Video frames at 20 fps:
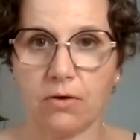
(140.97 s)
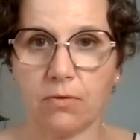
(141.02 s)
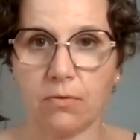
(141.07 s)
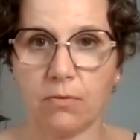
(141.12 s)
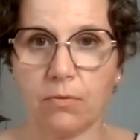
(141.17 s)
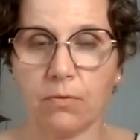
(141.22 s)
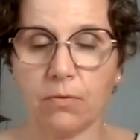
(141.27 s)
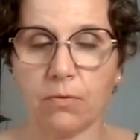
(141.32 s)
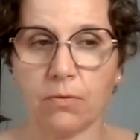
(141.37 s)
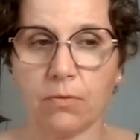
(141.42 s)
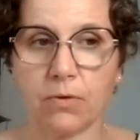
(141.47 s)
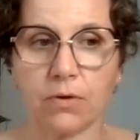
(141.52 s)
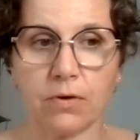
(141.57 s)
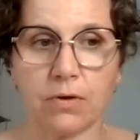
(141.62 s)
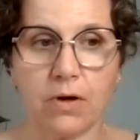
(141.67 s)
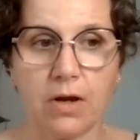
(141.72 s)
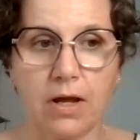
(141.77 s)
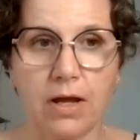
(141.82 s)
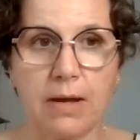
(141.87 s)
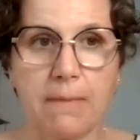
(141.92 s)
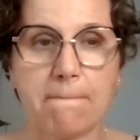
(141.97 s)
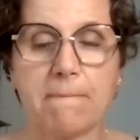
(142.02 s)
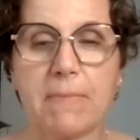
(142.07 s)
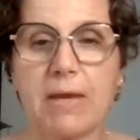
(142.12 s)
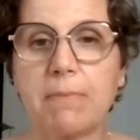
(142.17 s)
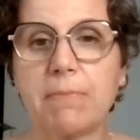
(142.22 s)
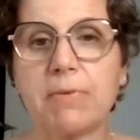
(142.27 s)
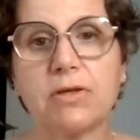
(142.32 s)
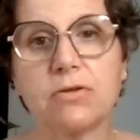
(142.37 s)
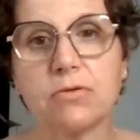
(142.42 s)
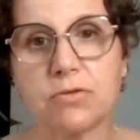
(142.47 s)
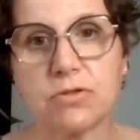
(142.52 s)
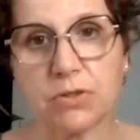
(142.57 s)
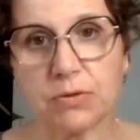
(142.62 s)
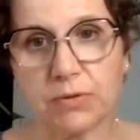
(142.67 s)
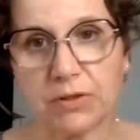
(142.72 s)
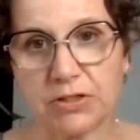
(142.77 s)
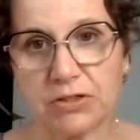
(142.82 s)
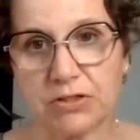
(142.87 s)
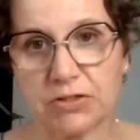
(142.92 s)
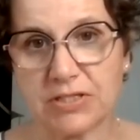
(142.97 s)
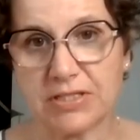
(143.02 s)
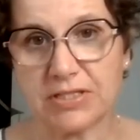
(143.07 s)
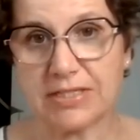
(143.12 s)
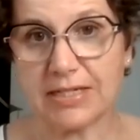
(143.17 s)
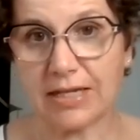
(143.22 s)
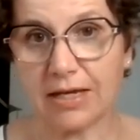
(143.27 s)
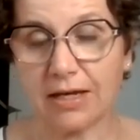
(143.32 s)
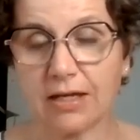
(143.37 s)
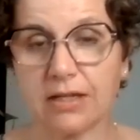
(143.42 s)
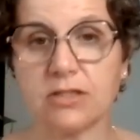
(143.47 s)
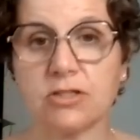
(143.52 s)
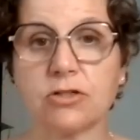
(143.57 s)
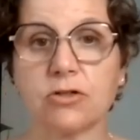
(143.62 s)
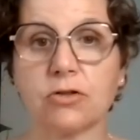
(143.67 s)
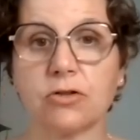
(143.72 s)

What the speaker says: or maybe you don't understand